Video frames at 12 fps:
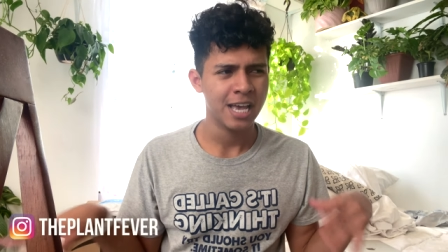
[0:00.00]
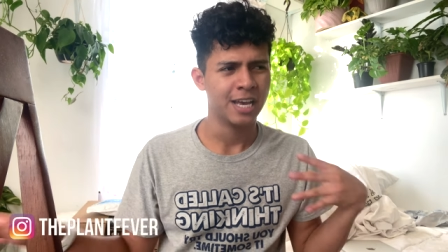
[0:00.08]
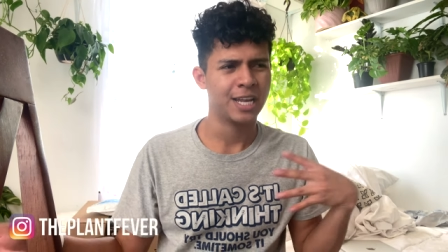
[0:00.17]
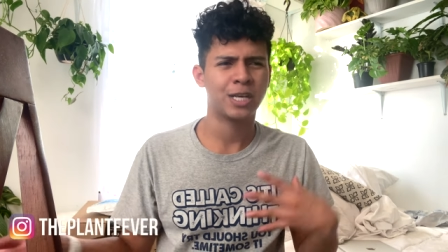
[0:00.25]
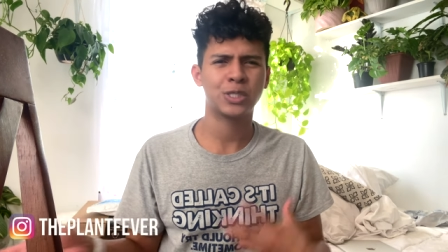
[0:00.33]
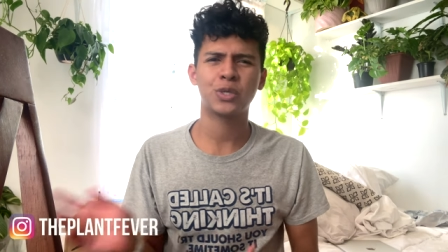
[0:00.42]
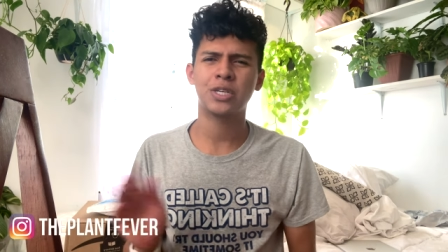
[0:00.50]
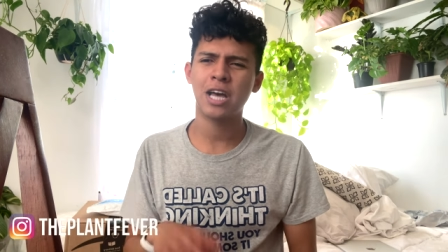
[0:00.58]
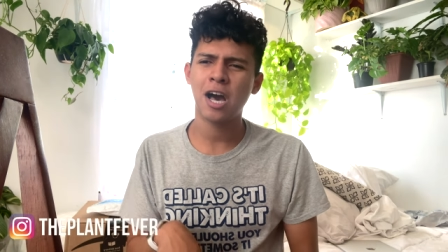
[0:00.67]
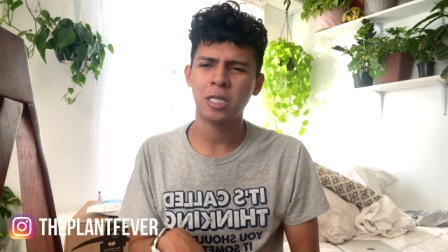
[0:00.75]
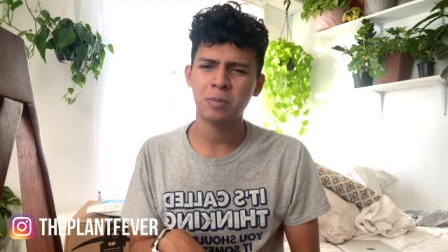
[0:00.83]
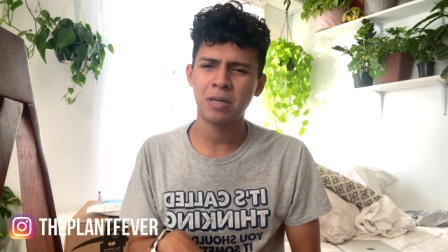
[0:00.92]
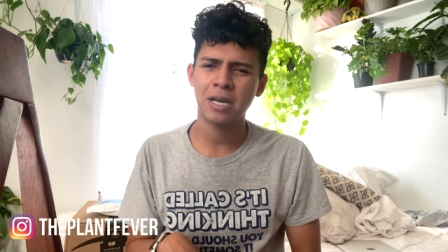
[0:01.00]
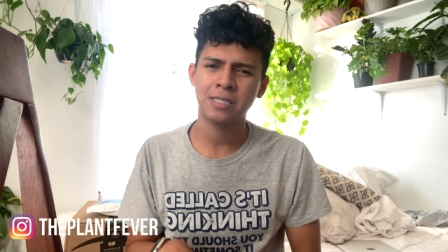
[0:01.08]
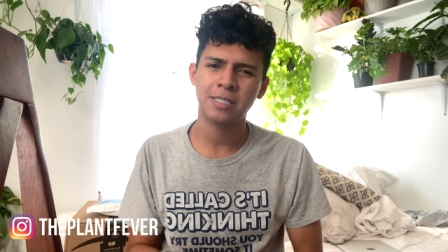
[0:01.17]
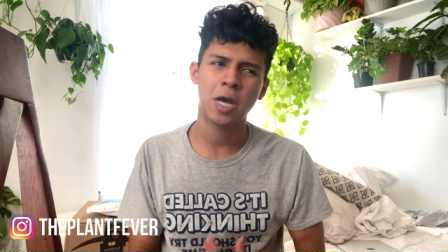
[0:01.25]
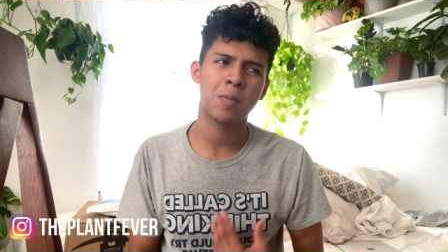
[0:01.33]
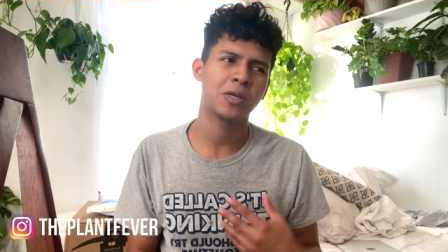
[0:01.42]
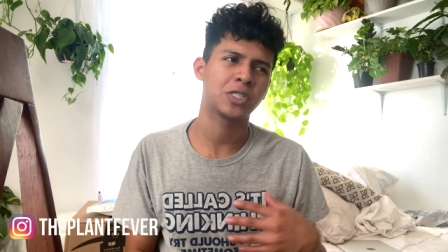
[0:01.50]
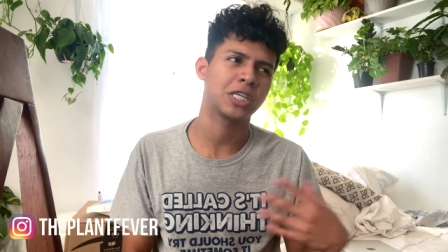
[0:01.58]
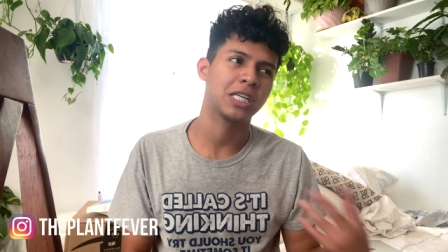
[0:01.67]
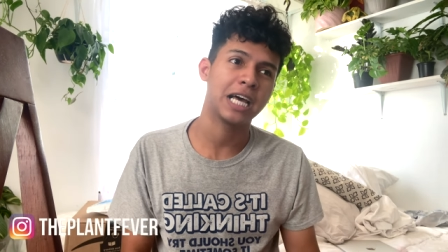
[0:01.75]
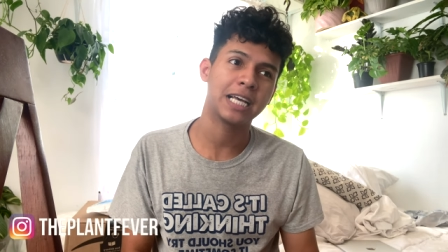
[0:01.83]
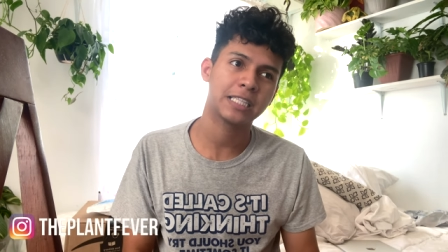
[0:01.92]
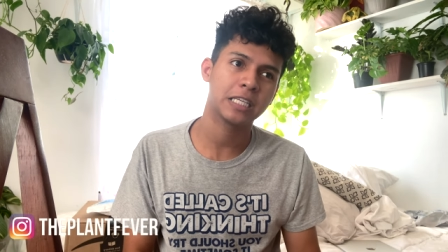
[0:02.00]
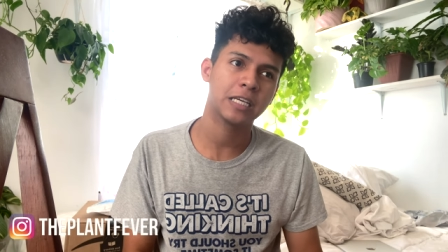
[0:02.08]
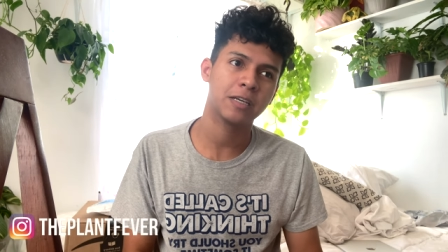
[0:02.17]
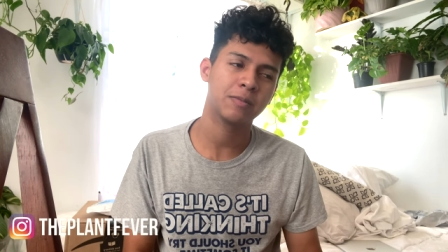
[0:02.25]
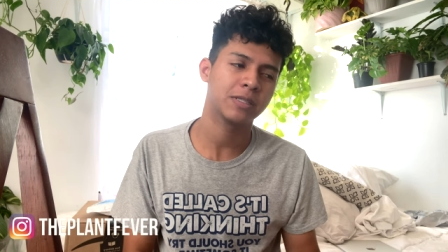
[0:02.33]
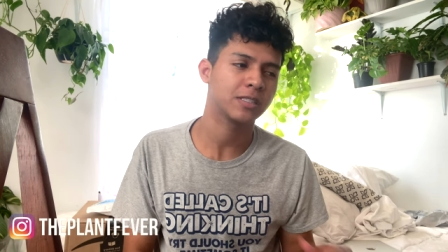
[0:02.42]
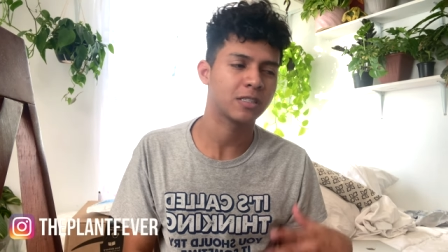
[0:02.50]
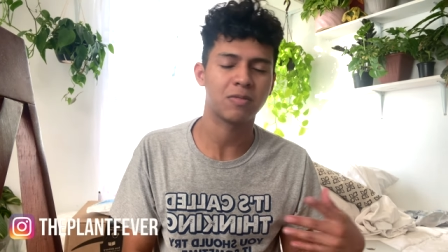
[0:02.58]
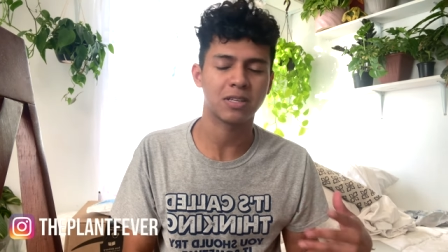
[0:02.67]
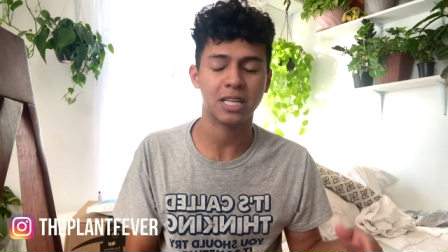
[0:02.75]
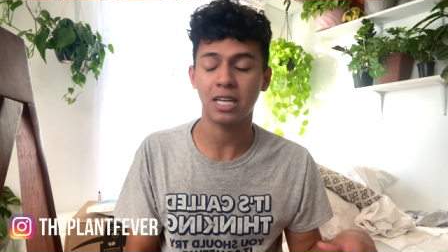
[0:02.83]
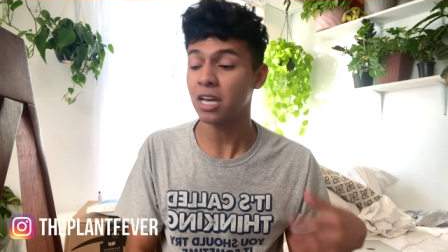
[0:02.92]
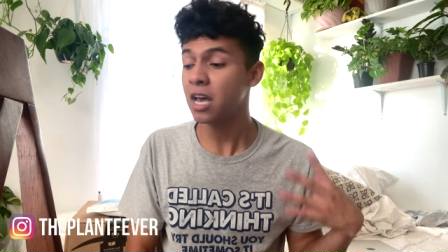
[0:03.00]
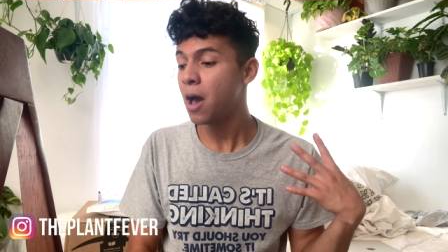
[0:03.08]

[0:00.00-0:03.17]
and I show you the houseplants and how much I like them and stuff like that.